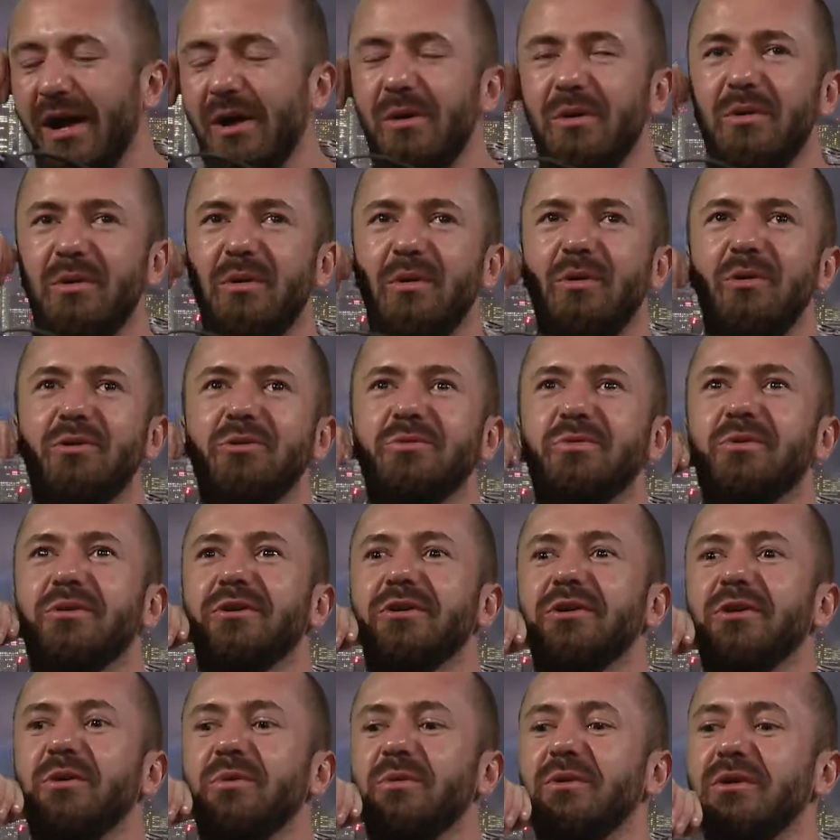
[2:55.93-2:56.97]
old were
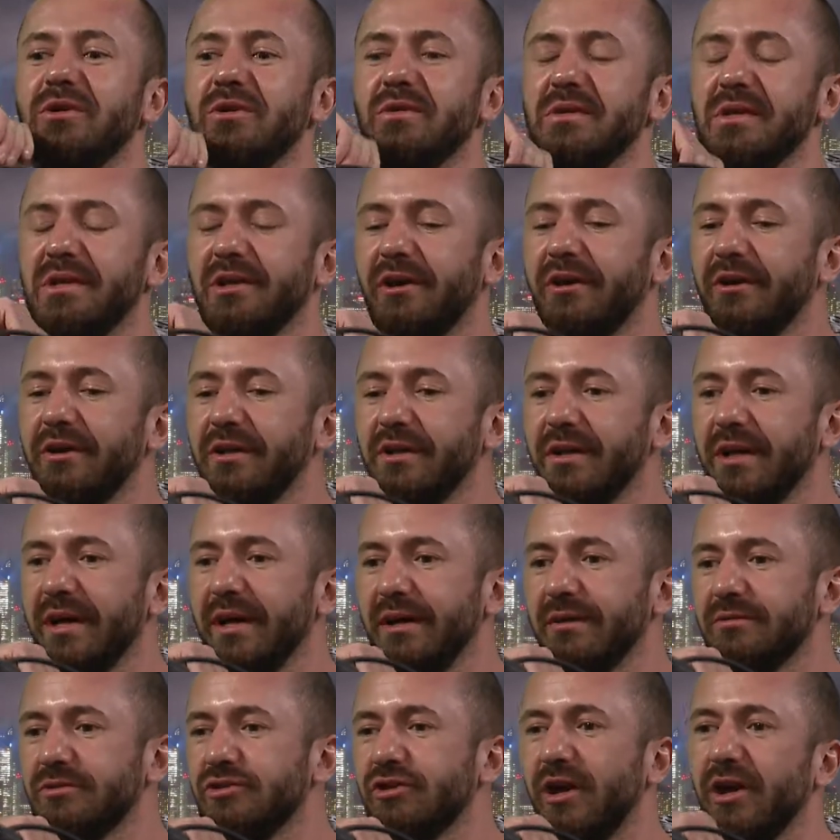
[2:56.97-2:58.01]
you when you started
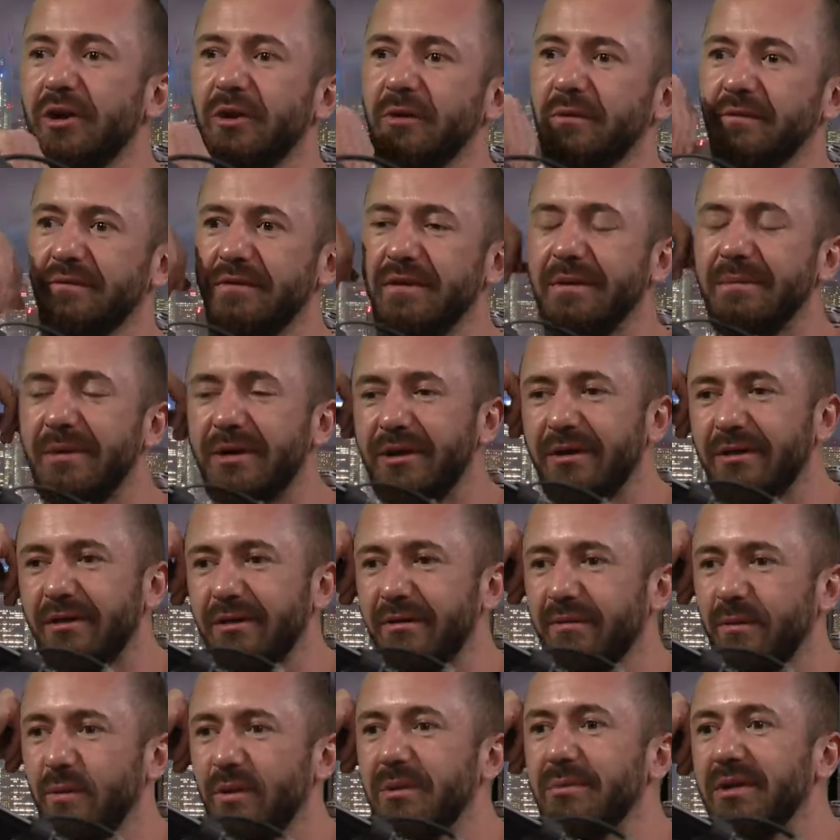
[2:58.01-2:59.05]
trying on
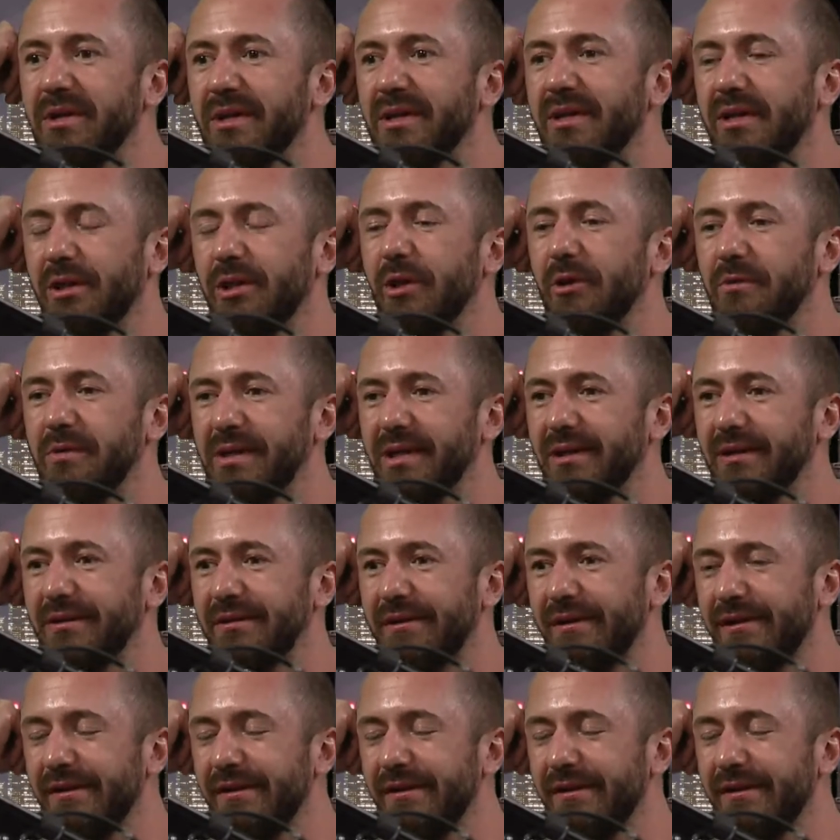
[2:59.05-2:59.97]
women's clothing?